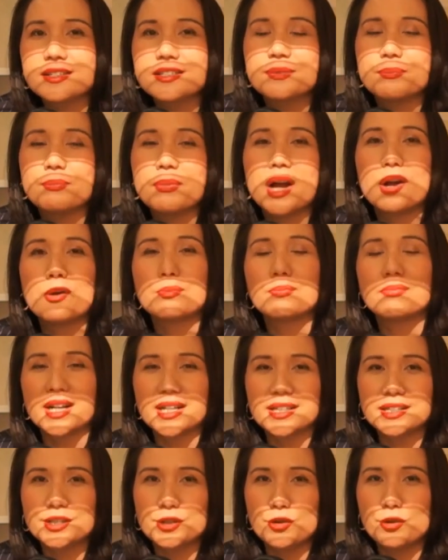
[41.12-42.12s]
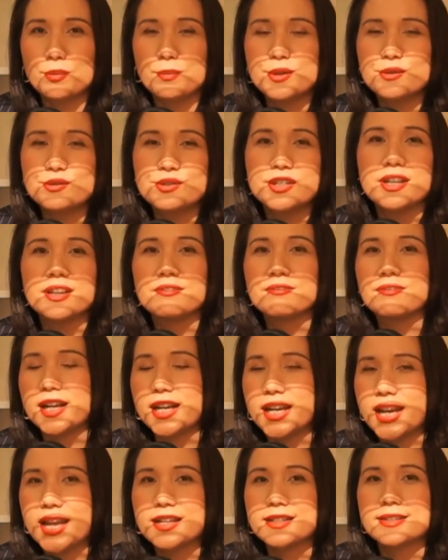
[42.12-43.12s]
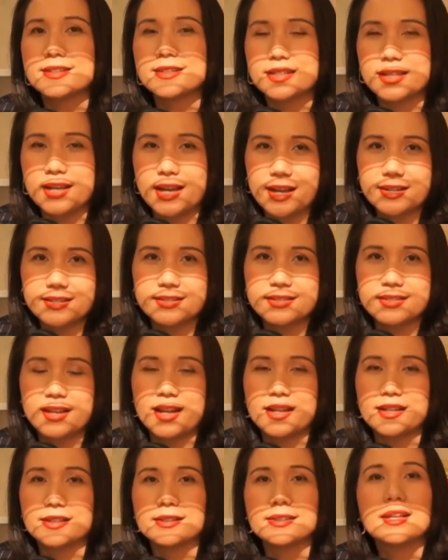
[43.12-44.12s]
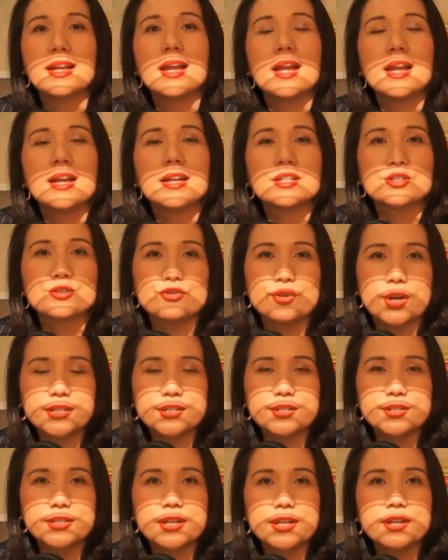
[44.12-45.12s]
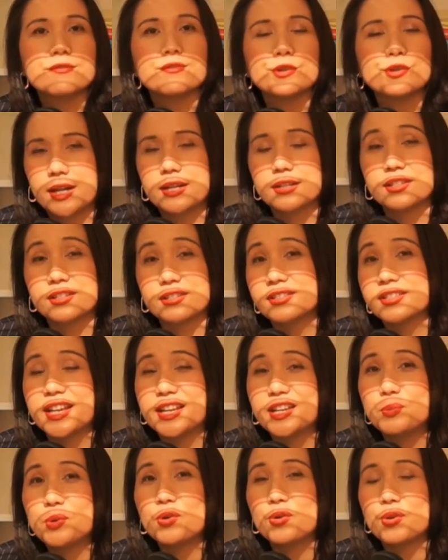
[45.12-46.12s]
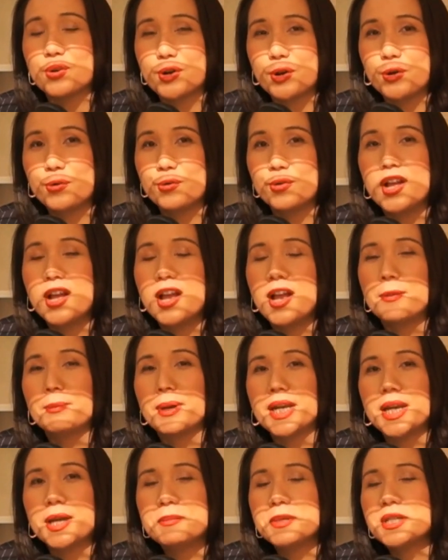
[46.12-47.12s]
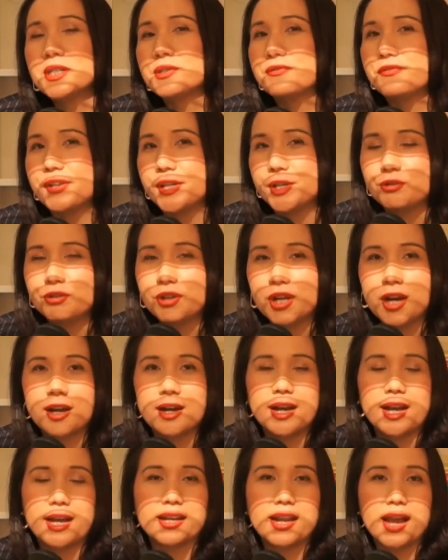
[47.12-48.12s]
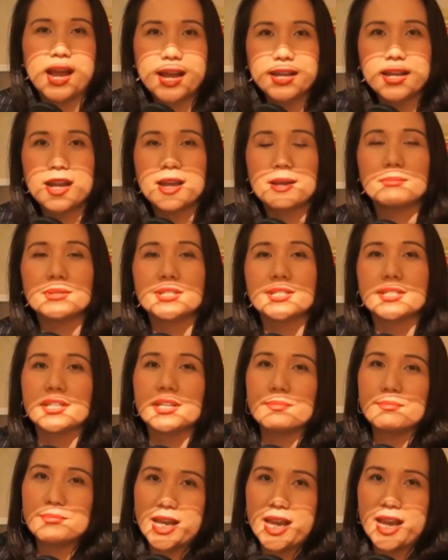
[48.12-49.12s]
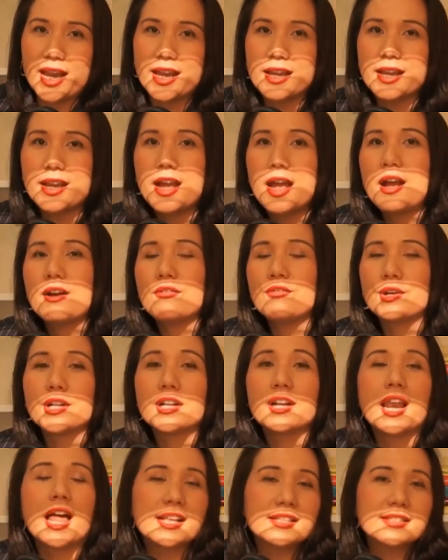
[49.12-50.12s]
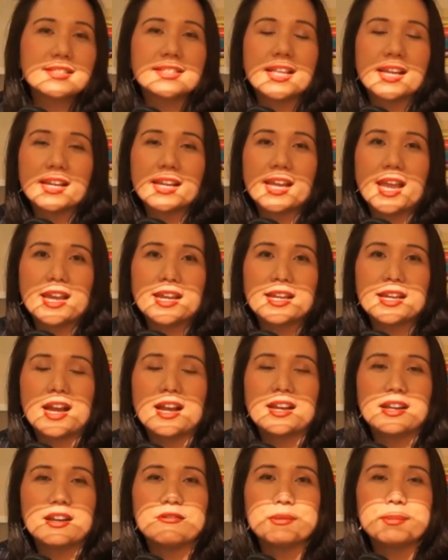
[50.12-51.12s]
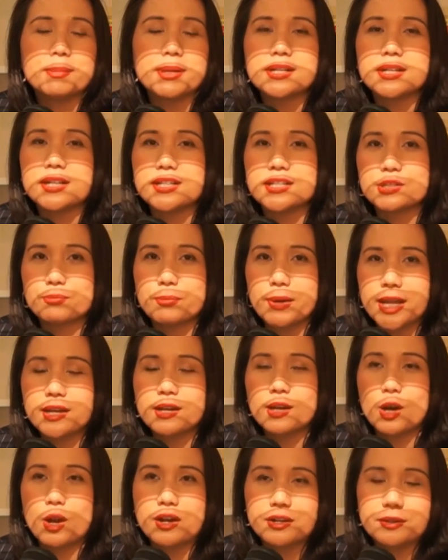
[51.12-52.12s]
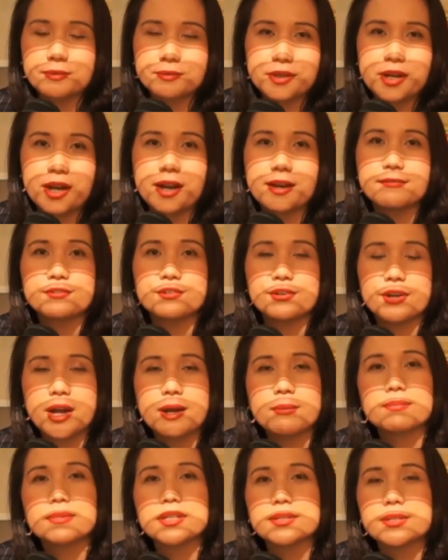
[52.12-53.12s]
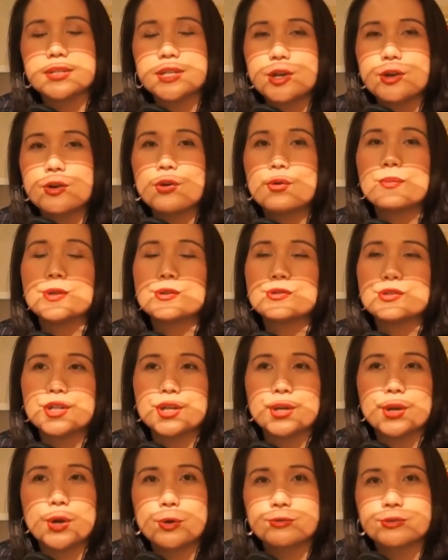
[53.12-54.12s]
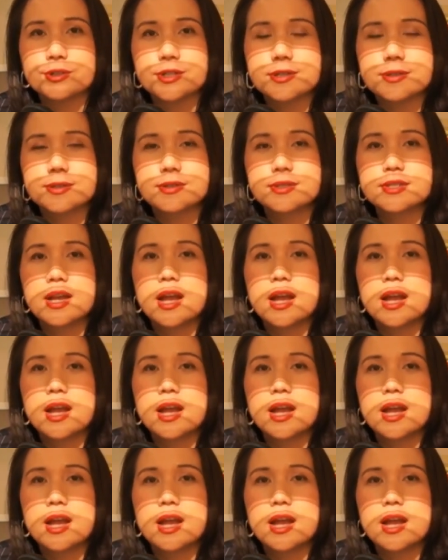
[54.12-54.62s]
about practical business, finance, tax, and strategy for your sustainable growth. My name is Fiona, and I am a CPA. For the last decade, I have been spent a lot of time to help the CEO business owners